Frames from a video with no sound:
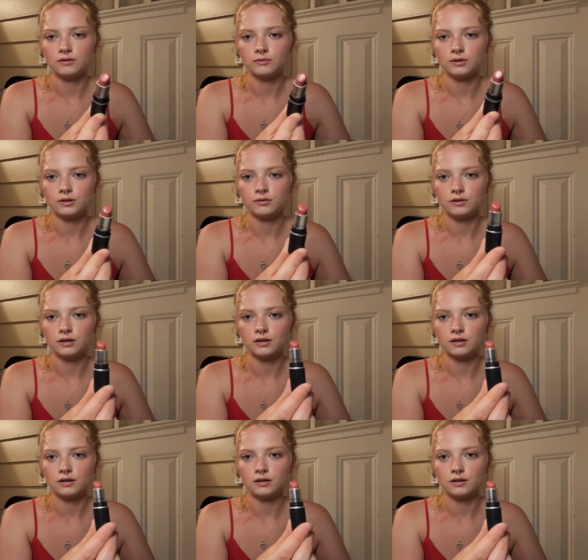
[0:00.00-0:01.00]
What do you
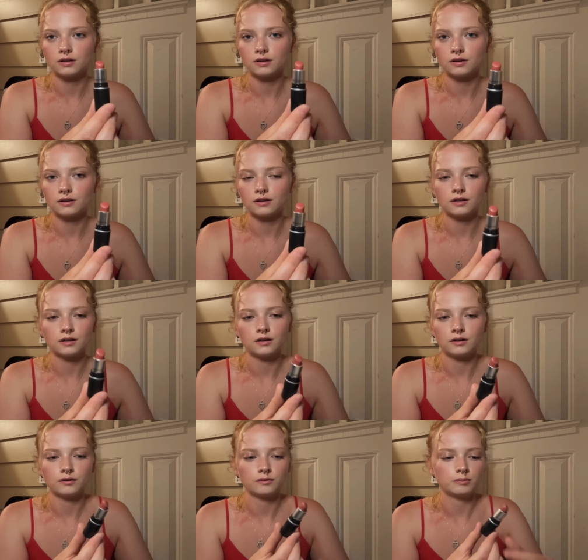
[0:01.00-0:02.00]
think? I
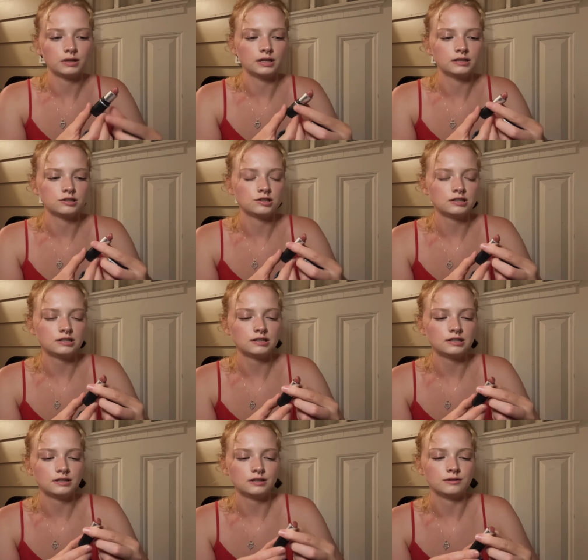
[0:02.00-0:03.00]
know, but let's just
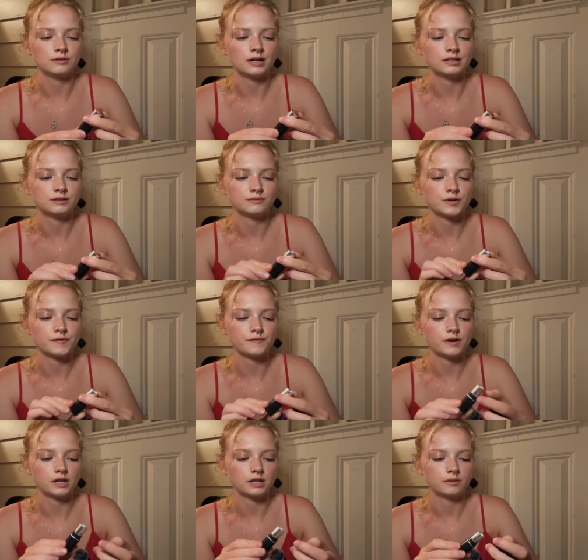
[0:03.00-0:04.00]
look at the reds for
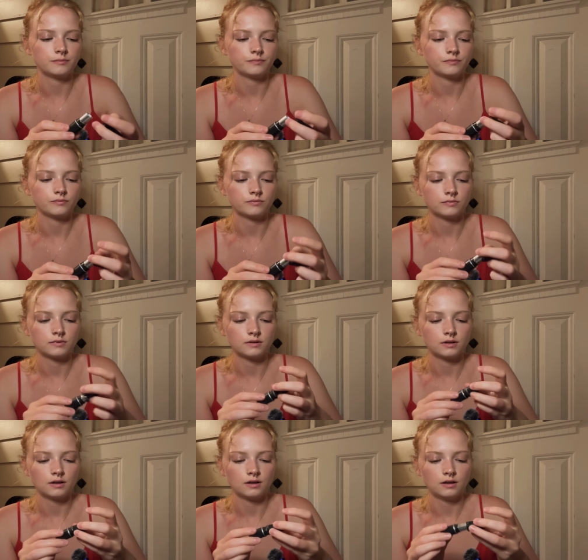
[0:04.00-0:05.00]
fun.
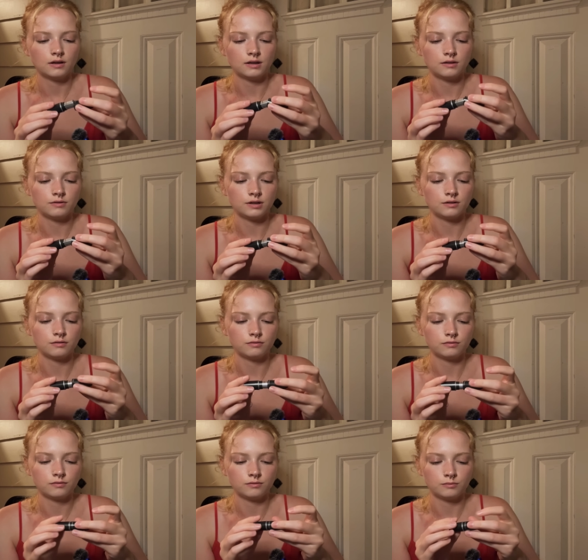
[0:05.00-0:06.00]
Even if
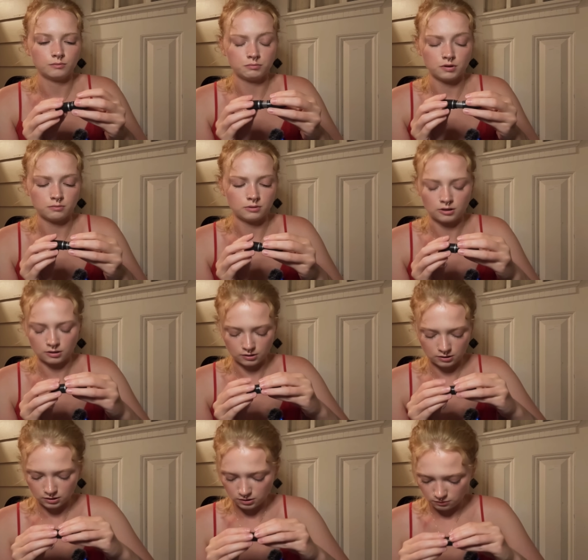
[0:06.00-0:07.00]
I'm probably not
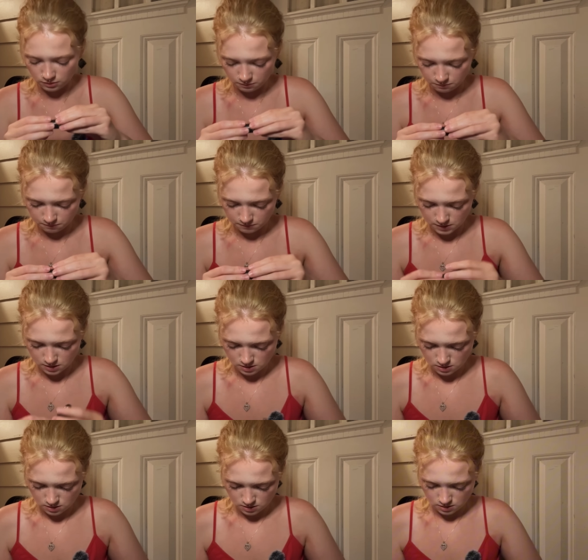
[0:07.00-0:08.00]
going to do them.
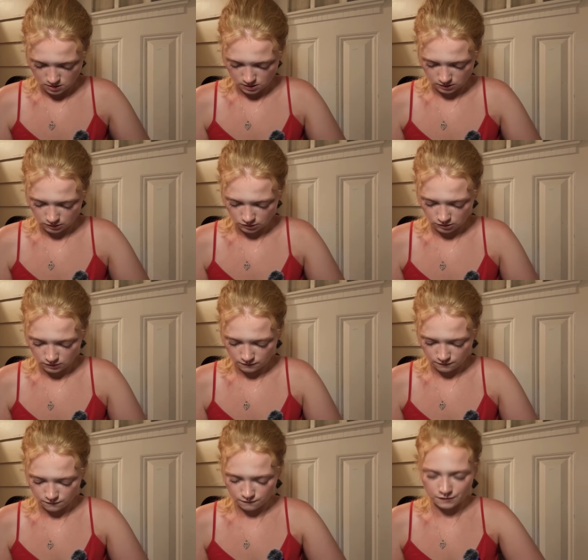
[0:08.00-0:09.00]
It's just
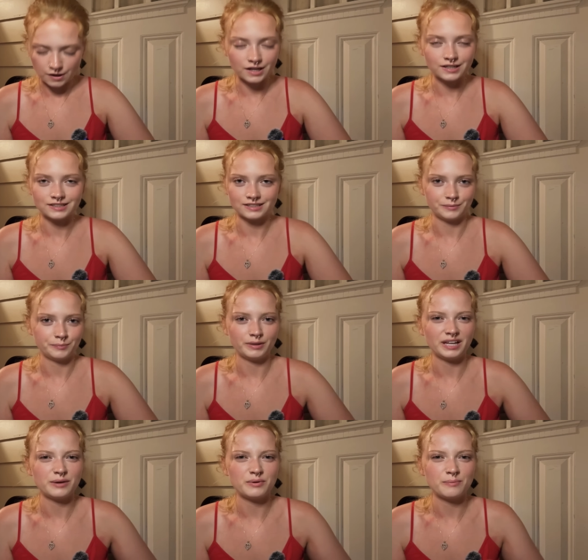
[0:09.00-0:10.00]
fun to
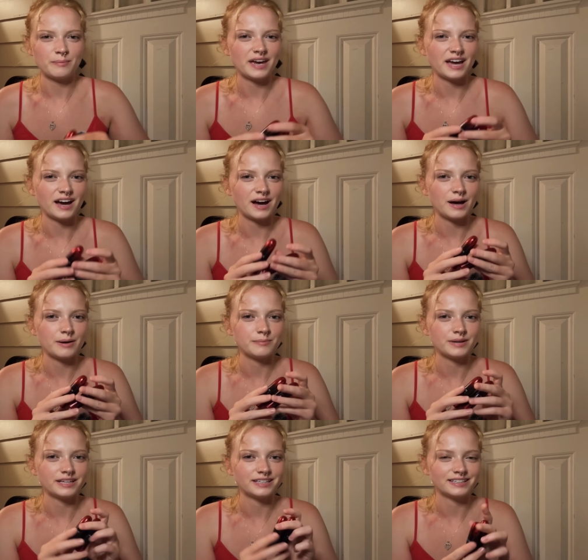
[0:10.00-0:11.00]
play with makeup
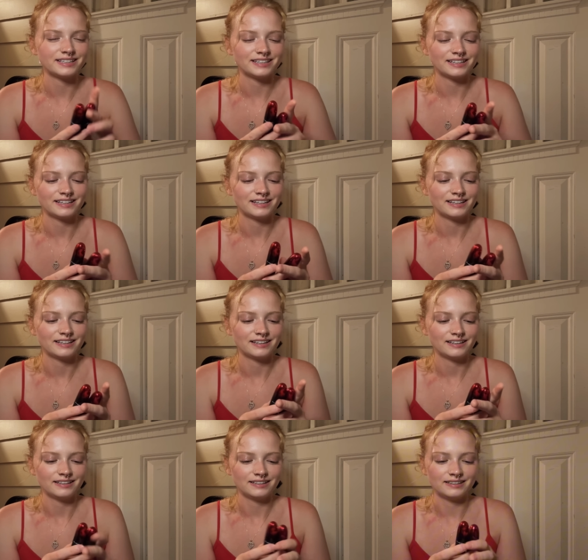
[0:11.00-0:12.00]
and
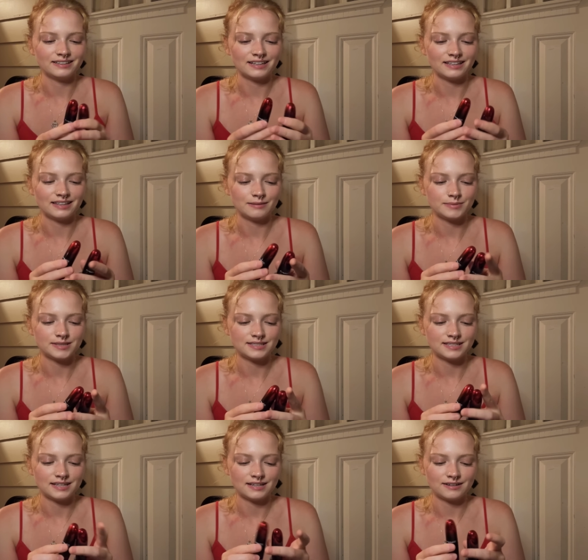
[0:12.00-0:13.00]
look at
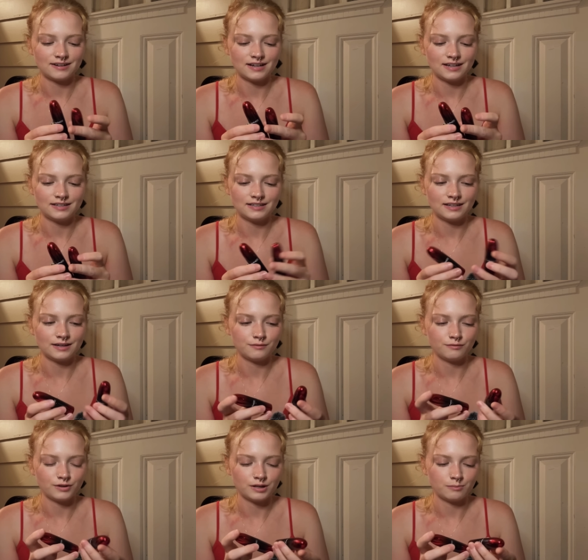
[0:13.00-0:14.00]
lipstick, right? And have
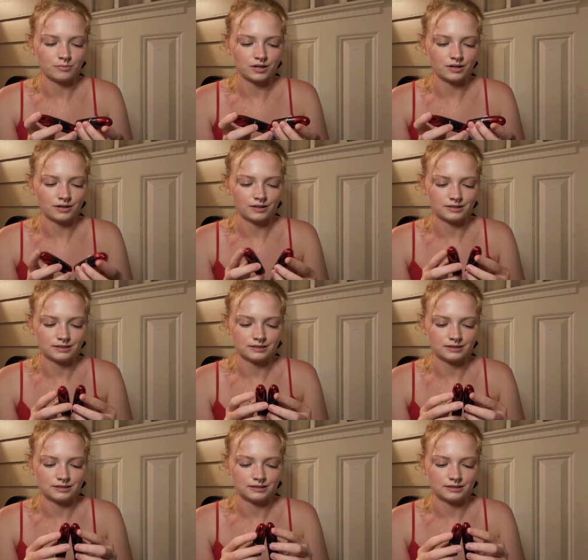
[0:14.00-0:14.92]
fun products.